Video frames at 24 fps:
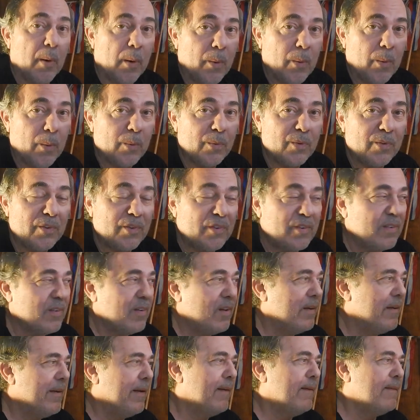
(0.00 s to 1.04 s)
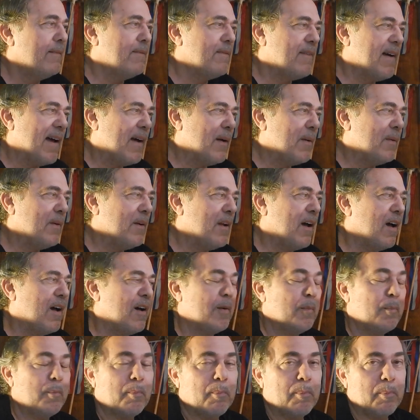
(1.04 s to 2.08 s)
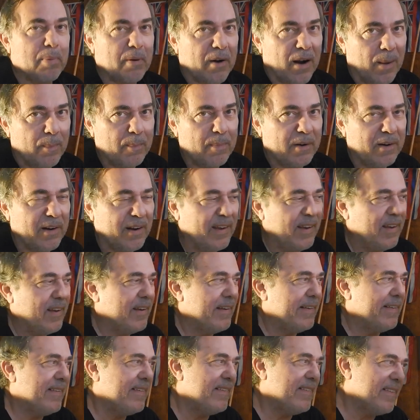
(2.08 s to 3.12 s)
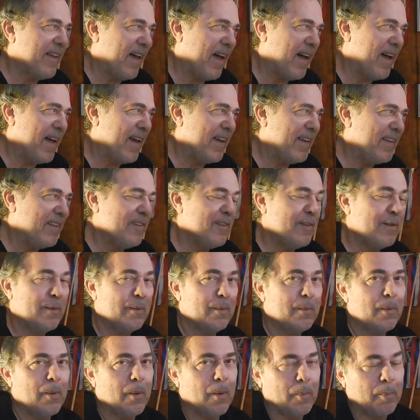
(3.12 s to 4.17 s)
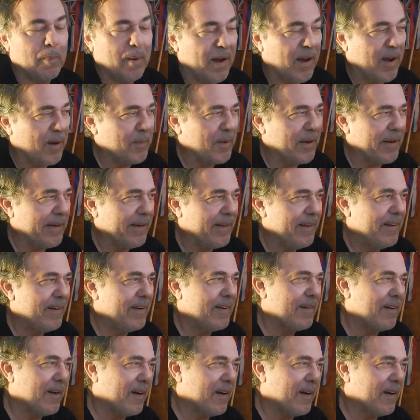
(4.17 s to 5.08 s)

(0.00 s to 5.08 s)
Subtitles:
bones found on property tied to Obama,